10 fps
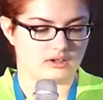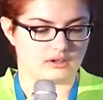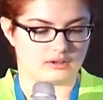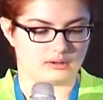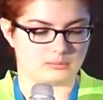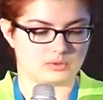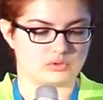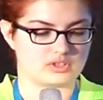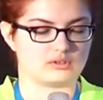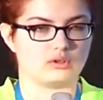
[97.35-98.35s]

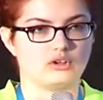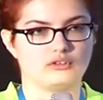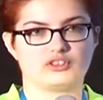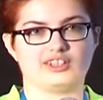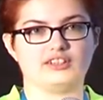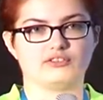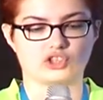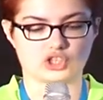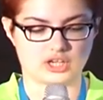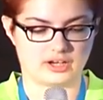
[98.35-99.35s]
reserved, and even
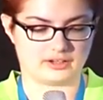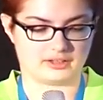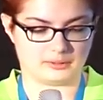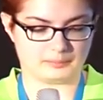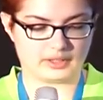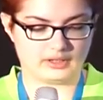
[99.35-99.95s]
shy.